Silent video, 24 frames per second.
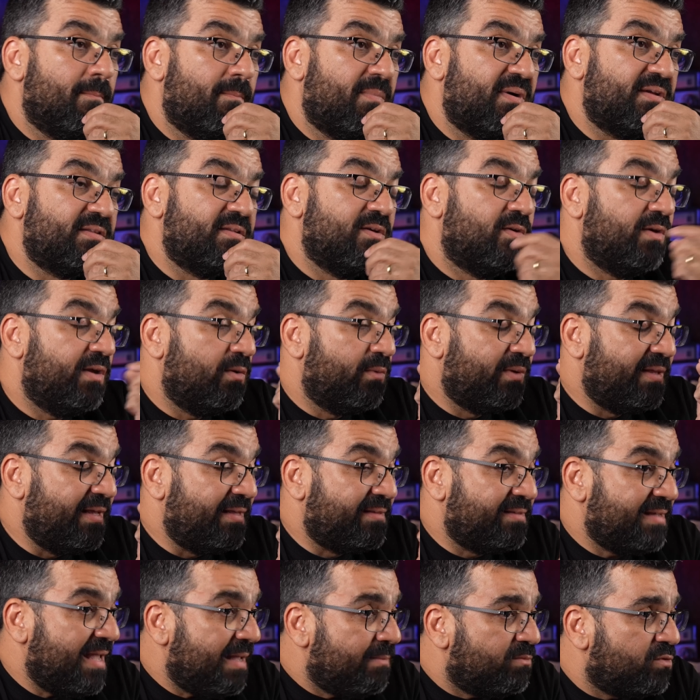But when
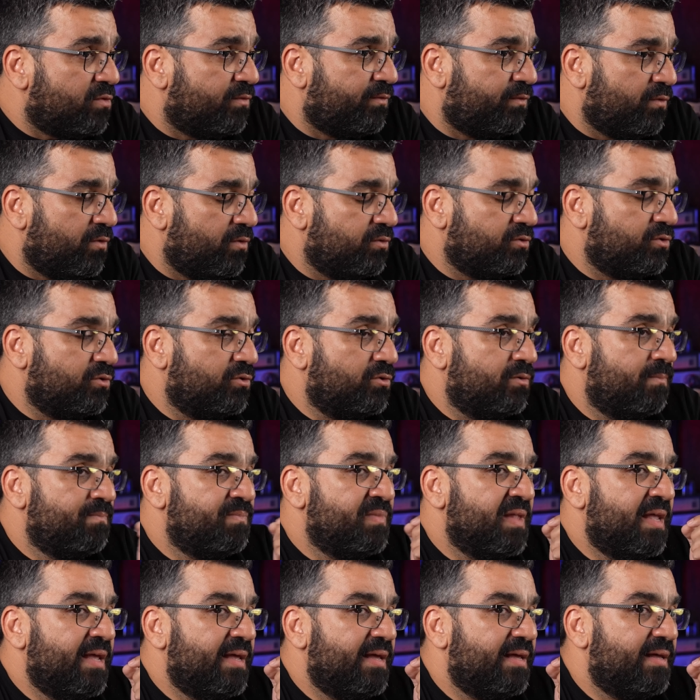it came to
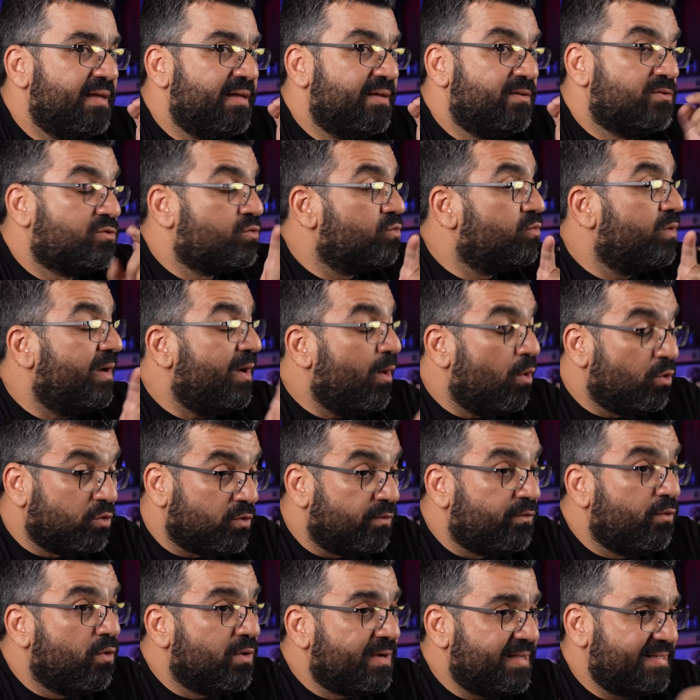photo, uh, to
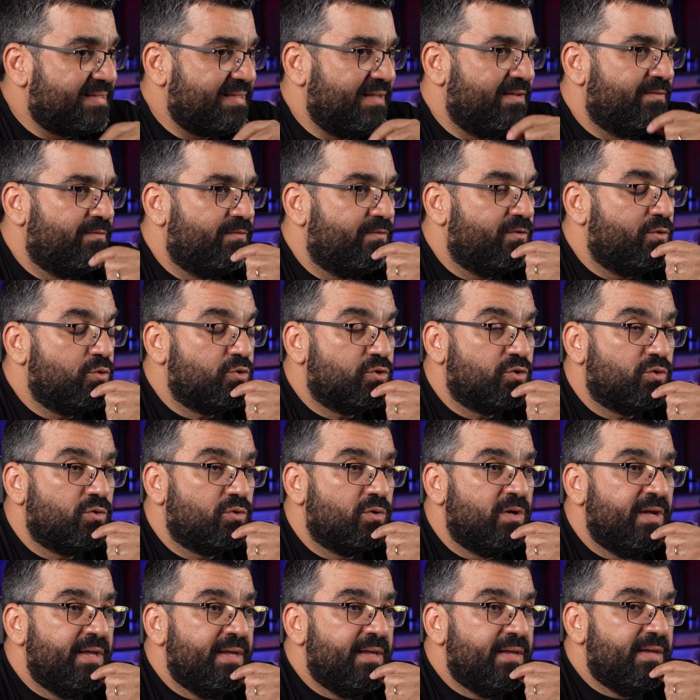autofocus in photo,